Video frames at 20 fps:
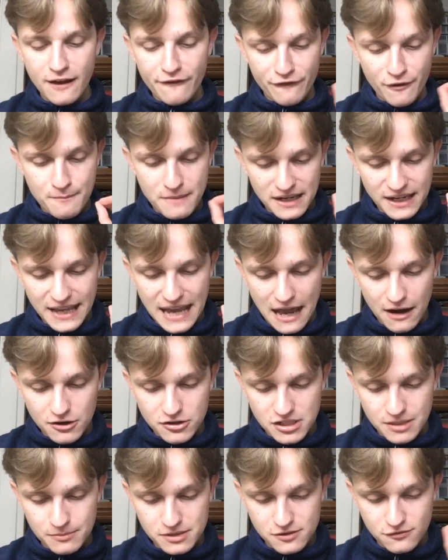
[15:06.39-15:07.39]

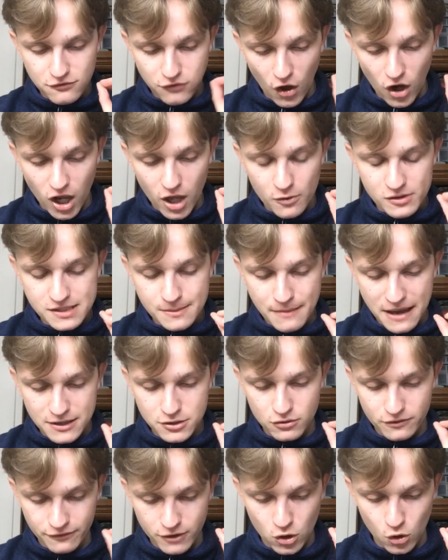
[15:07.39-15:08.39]
familiarity must follow as a
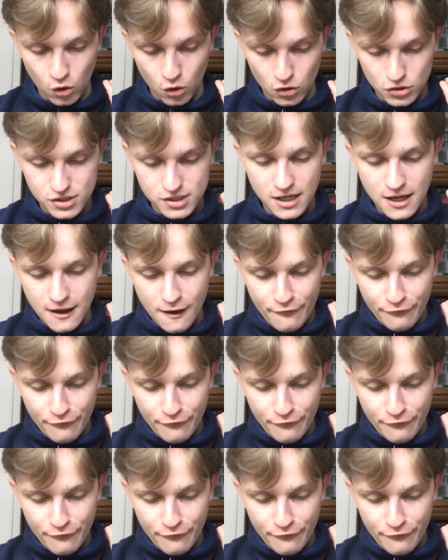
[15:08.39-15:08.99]
matter of course.